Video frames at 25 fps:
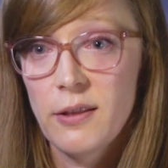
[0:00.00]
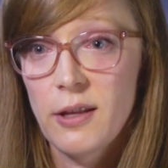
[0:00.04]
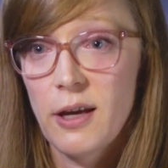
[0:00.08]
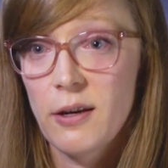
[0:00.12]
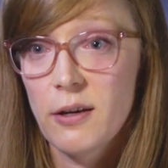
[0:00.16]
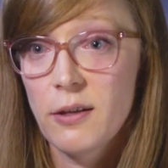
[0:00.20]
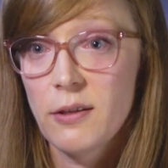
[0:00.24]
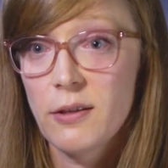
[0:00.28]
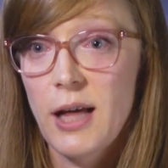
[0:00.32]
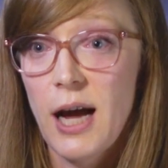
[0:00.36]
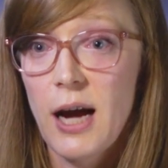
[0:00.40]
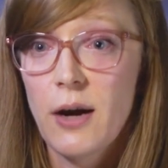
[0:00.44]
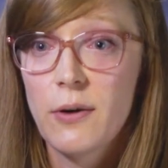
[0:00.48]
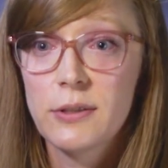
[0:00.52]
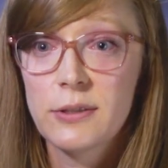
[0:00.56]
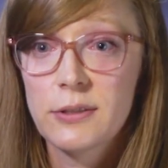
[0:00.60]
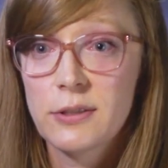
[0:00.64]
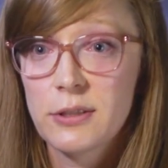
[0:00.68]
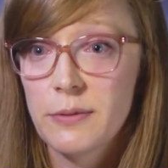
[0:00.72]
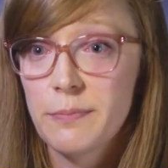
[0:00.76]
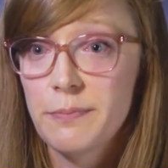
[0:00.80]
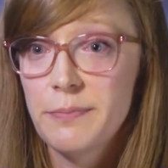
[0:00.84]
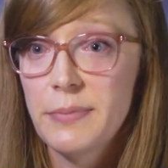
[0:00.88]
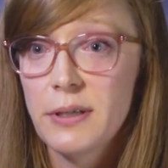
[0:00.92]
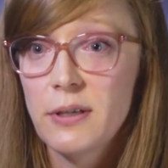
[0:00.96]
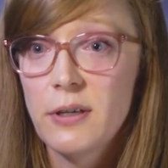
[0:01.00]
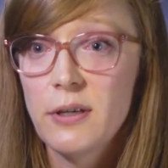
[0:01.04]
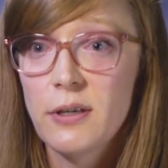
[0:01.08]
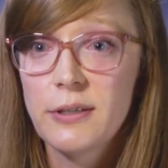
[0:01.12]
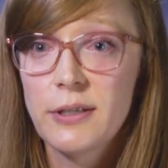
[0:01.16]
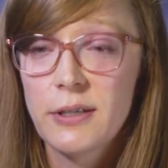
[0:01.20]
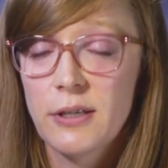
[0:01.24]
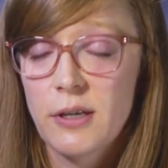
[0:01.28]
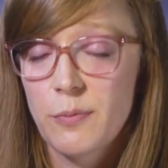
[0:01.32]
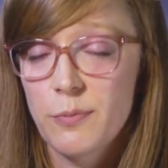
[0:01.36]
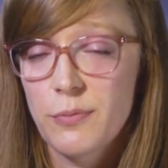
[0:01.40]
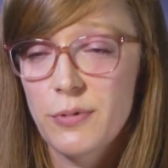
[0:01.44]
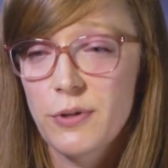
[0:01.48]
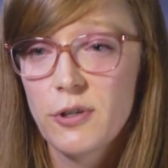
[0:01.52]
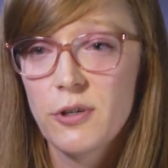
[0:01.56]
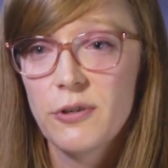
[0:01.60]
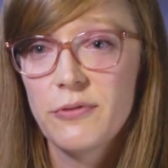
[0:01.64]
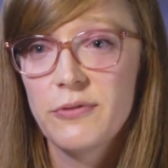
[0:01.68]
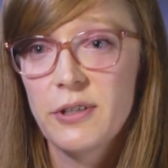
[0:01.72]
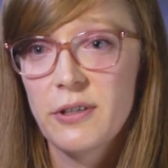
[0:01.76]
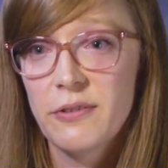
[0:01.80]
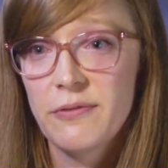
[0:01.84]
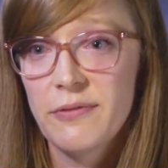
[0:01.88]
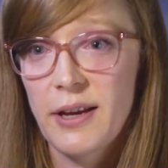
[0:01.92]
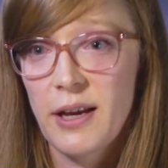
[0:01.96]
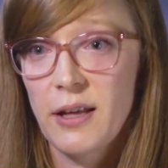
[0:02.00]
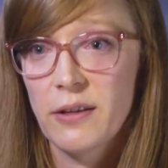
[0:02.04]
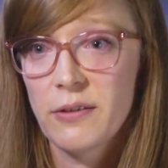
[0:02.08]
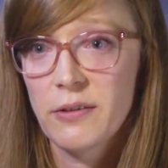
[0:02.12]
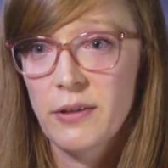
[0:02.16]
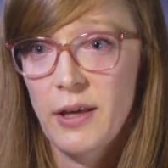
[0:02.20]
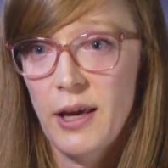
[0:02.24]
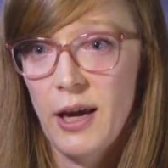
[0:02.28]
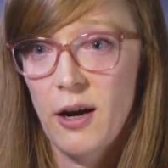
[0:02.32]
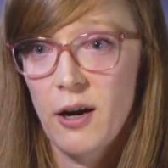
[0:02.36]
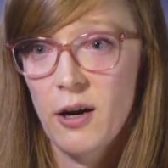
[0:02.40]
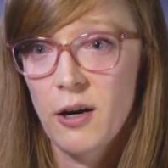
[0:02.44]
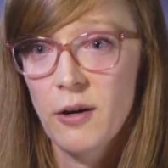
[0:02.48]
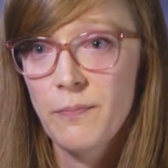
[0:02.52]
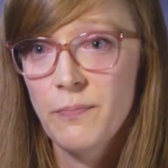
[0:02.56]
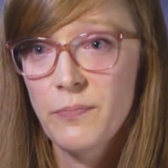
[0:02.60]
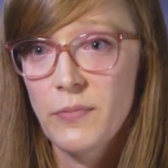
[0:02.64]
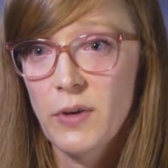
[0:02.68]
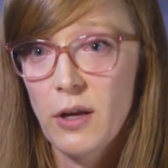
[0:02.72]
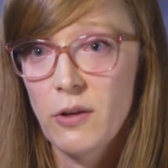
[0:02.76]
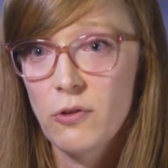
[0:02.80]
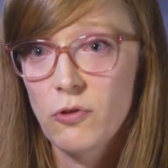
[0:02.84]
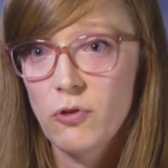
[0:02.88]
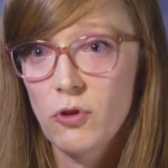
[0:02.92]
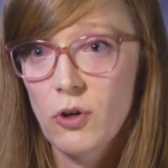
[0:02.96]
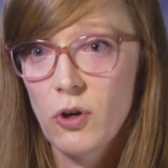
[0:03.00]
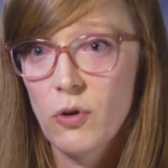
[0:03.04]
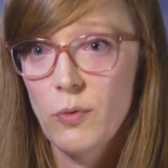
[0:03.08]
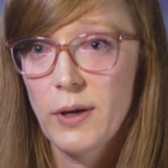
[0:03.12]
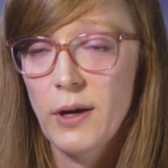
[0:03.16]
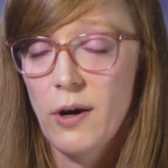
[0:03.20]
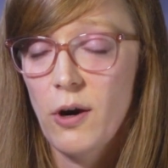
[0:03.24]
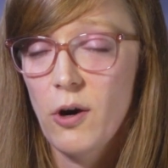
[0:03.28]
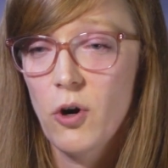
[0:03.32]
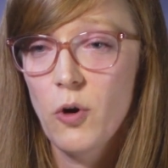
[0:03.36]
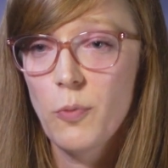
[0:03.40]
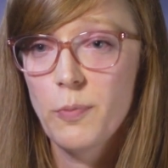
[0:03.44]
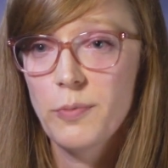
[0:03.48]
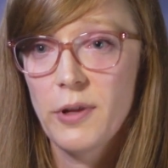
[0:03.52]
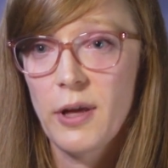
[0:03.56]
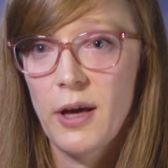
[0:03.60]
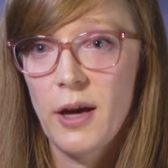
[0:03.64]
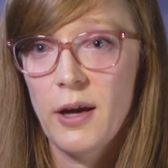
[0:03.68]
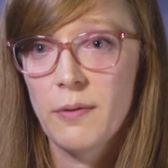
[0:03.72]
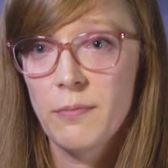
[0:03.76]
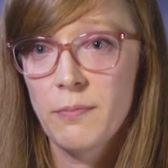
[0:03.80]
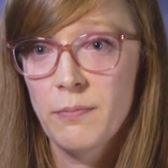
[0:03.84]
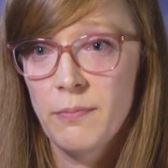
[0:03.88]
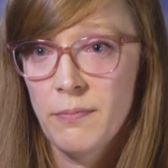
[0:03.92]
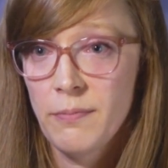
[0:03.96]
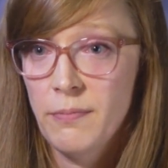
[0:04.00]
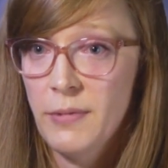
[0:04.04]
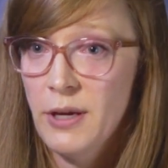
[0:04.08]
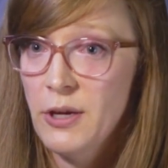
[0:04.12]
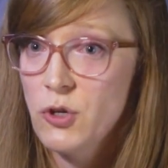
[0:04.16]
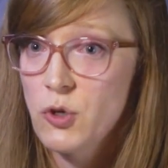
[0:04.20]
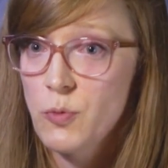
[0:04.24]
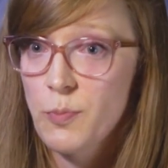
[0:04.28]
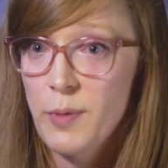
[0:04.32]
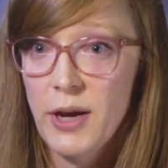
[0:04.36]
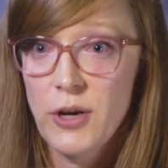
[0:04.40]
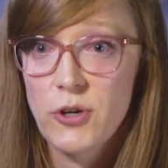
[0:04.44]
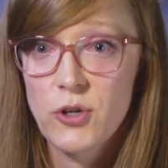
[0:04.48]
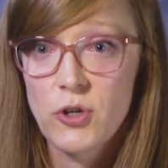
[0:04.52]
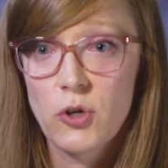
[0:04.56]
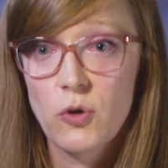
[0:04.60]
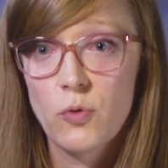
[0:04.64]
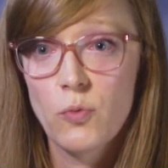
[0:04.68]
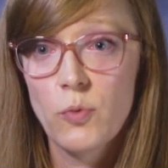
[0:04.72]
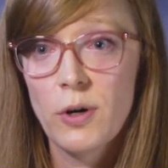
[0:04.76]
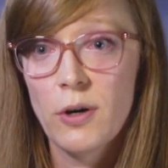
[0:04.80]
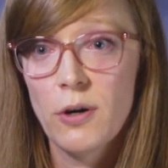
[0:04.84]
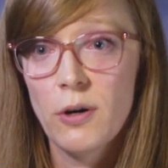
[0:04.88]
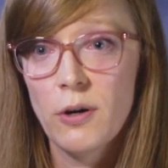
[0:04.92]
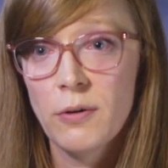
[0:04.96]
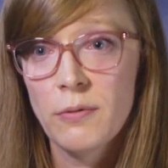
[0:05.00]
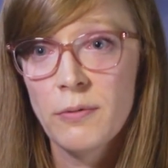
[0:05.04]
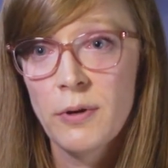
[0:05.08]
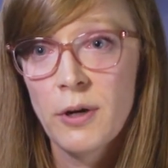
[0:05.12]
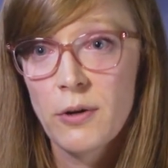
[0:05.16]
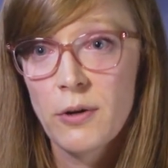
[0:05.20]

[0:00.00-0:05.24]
that allow us to build and improve and advance care. And so we hope that each patient will